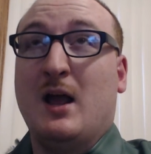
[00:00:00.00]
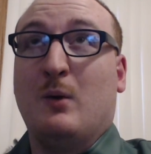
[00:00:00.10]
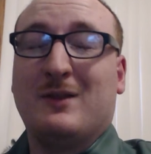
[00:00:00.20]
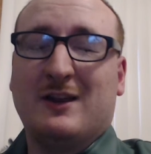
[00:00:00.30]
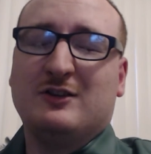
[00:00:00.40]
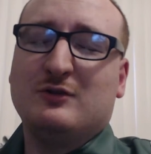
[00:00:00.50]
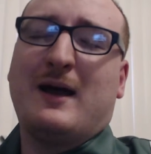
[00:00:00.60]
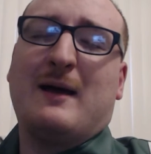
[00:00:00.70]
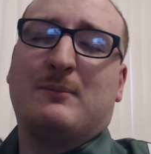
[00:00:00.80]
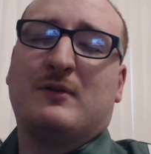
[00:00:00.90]
When they do
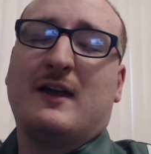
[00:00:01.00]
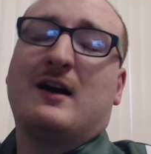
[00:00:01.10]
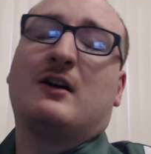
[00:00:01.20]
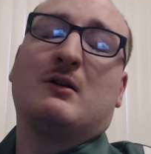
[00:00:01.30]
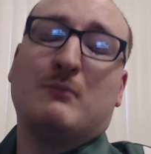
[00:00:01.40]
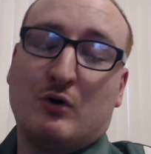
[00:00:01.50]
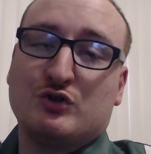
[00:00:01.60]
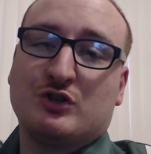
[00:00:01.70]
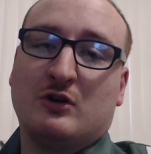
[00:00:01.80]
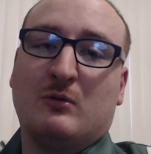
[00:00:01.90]
happen, they are
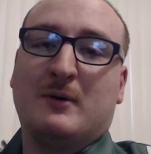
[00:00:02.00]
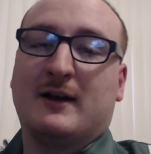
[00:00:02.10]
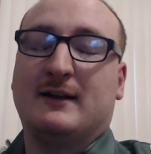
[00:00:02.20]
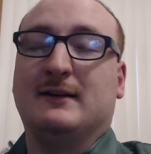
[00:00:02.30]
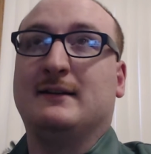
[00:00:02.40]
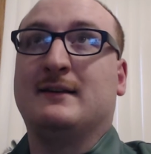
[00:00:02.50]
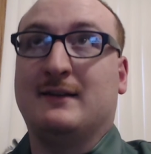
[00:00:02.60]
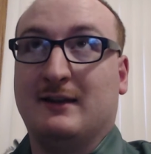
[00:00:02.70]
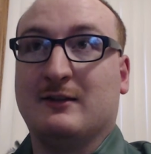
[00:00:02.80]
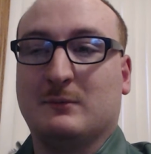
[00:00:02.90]
emotional, but I did
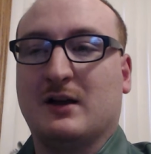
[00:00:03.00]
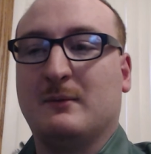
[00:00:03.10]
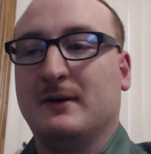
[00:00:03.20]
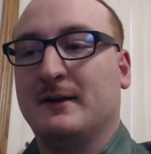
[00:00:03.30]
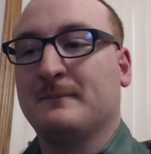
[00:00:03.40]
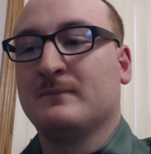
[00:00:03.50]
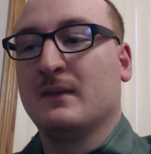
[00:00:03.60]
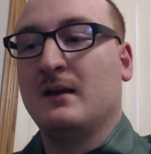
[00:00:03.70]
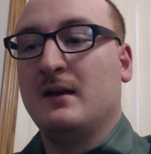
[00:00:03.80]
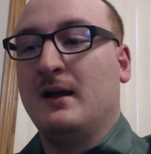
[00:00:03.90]
see them coming.
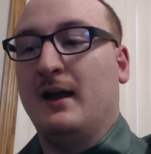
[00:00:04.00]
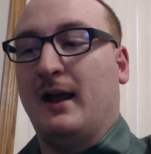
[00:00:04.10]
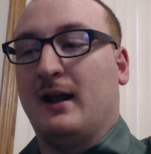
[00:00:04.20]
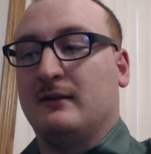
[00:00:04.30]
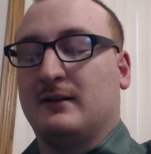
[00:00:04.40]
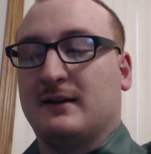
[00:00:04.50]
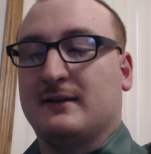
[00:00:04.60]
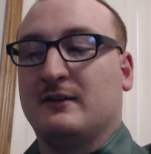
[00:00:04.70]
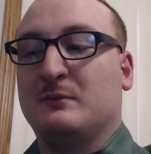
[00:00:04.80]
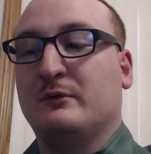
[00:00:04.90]
And like I
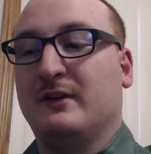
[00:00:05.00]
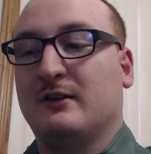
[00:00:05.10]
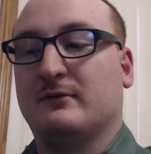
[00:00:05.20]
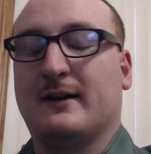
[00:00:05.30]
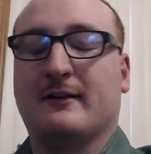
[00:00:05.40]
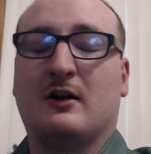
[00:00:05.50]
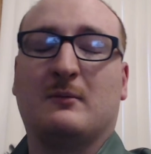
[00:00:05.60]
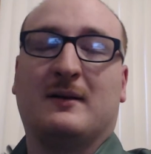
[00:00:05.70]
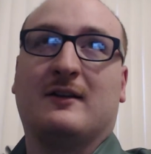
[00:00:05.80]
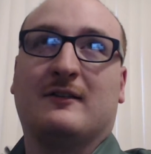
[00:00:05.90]
said, this movie is rated R
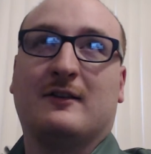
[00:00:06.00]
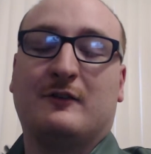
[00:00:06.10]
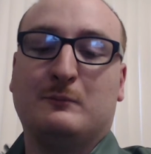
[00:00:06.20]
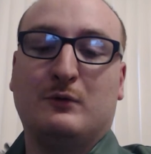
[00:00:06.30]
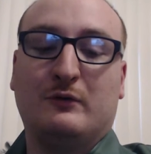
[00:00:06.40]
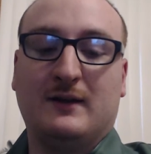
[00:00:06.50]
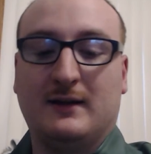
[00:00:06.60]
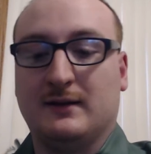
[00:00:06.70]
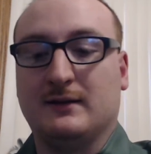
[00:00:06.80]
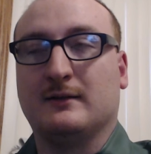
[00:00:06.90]
because this movie
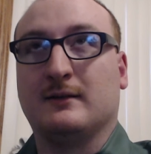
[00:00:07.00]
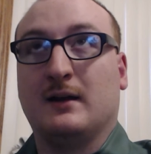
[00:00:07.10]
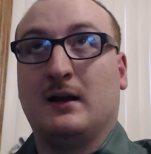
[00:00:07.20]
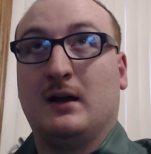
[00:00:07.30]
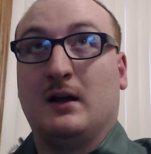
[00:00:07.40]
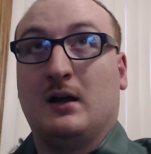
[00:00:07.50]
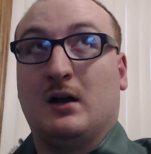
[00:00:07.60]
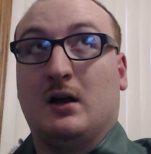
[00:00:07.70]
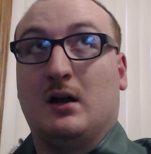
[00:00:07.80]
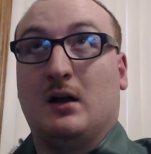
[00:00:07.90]
is
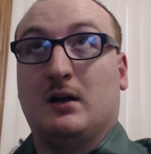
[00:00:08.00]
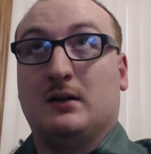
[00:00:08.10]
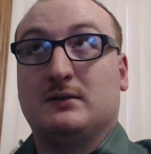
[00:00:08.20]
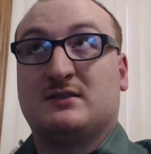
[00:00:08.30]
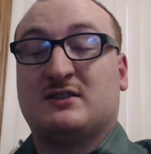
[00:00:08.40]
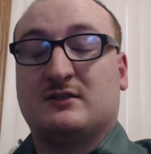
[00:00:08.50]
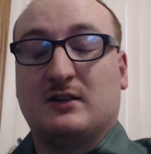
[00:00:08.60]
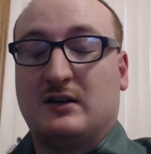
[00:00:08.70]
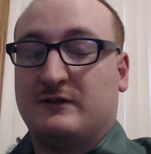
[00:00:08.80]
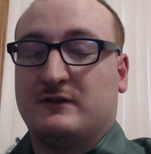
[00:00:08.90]

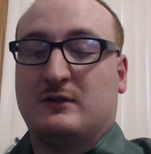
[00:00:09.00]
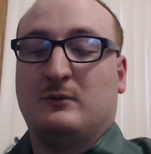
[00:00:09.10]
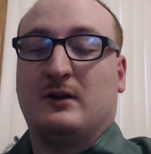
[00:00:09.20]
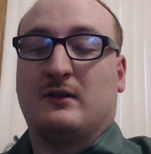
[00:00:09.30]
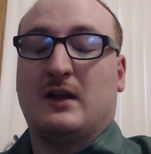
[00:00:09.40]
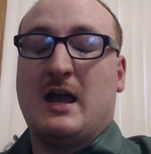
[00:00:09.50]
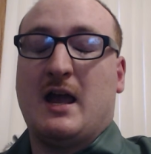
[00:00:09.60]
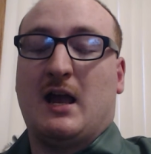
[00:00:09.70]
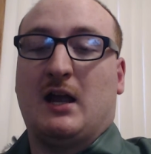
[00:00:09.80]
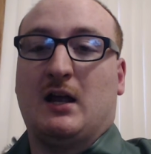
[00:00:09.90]
stuffed with
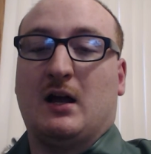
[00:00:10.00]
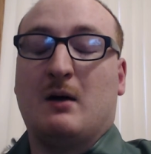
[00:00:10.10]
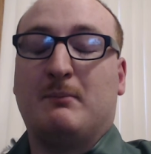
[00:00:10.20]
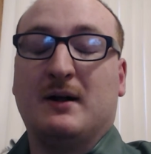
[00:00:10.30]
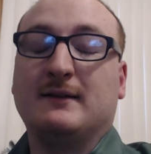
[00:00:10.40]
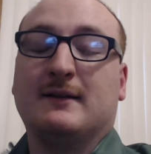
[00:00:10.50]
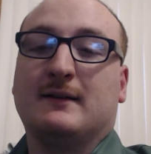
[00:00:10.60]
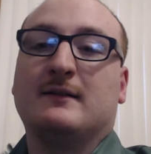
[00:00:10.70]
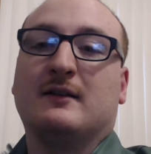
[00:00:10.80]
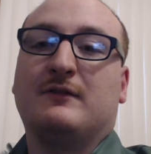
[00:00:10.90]
a
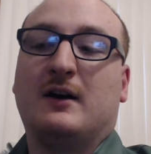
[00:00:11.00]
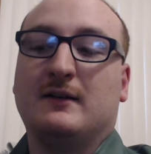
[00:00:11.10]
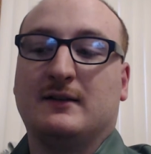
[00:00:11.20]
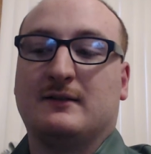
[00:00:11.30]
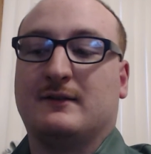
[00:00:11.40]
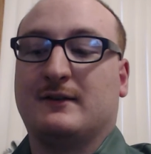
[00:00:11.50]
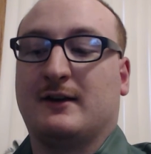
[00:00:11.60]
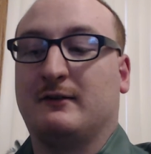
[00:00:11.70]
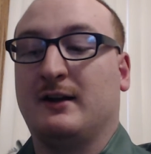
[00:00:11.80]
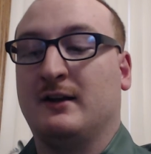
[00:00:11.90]
abundance of
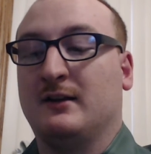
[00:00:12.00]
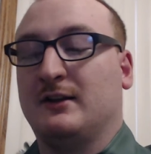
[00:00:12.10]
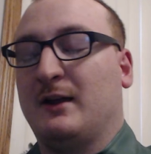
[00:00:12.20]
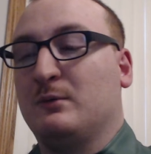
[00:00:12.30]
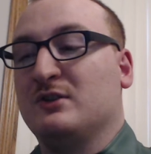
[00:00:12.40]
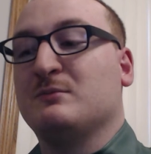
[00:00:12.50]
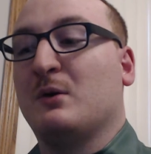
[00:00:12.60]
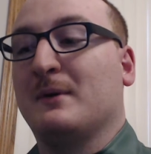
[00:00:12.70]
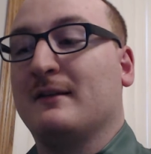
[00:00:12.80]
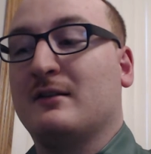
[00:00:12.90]
unnecessary language
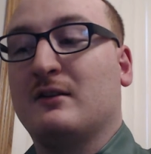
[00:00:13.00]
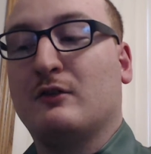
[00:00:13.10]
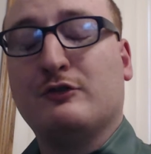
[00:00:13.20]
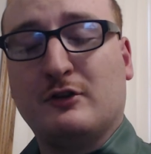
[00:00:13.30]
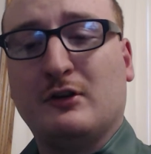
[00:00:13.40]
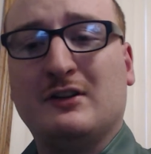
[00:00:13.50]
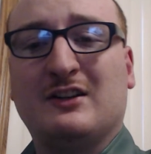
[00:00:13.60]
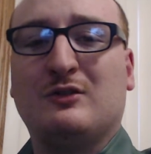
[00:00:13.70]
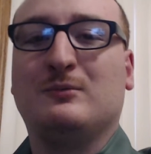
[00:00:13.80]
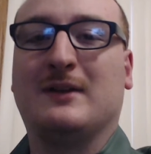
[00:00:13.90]
moments. Those are the only
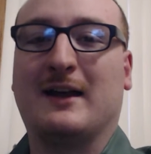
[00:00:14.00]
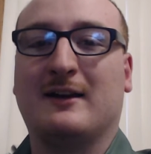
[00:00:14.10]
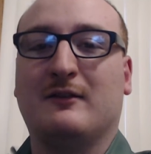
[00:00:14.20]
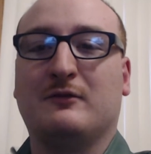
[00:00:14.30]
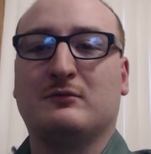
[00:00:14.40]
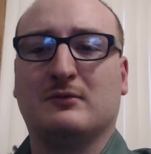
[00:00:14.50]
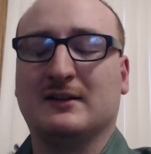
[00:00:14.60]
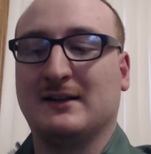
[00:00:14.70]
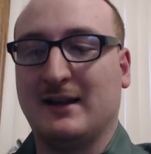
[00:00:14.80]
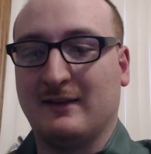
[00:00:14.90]
two negatives
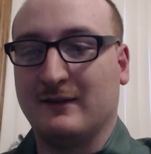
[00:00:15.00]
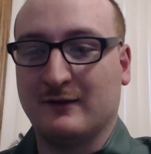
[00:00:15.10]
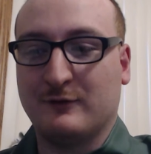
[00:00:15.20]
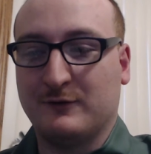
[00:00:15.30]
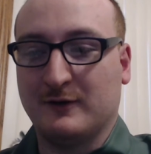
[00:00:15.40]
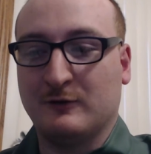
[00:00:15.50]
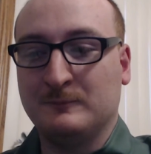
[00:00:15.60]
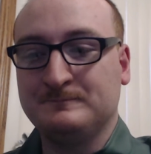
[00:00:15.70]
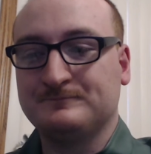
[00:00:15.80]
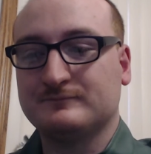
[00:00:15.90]
really in this film.